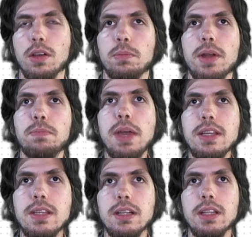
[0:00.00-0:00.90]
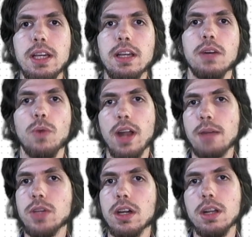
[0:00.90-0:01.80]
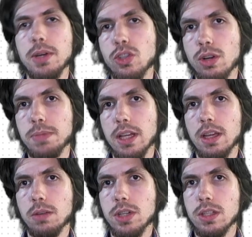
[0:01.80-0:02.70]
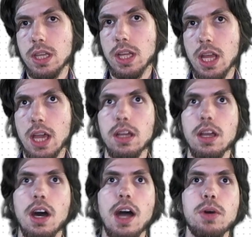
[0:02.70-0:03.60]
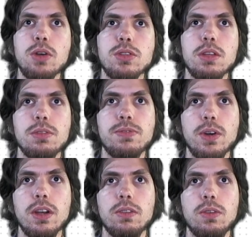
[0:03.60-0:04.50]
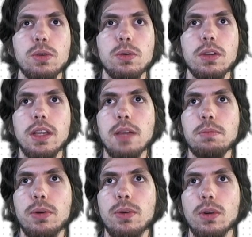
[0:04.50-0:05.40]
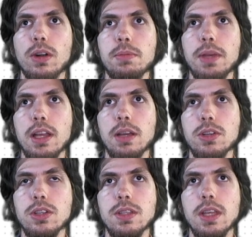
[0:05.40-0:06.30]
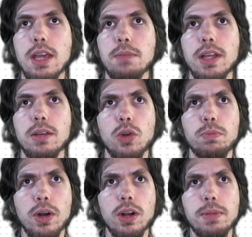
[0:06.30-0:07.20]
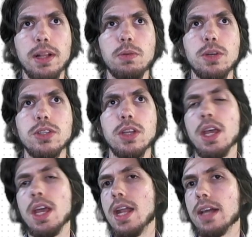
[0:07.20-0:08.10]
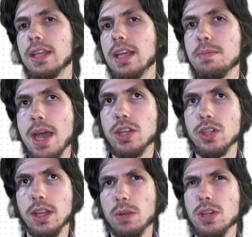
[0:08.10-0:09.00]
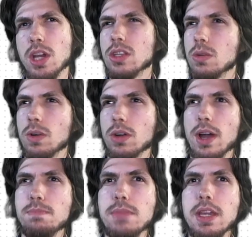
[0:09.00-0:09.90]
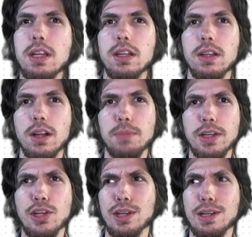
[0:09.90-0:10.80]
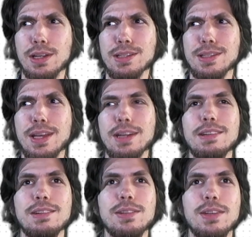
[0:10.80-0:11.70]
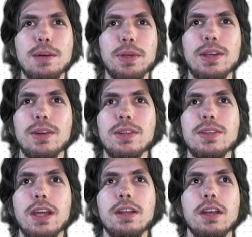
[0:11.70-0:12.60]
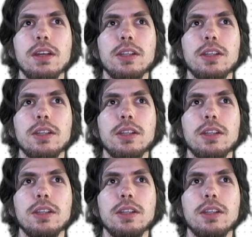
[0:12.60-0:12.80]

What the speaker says: But basically, when I'm talking about scripting languages today, I'm mostly referring to game programming languages, the gameplay programming languages, and not the game engine language. So what do I mean here? I'm actually going to get to that little topic here in a second.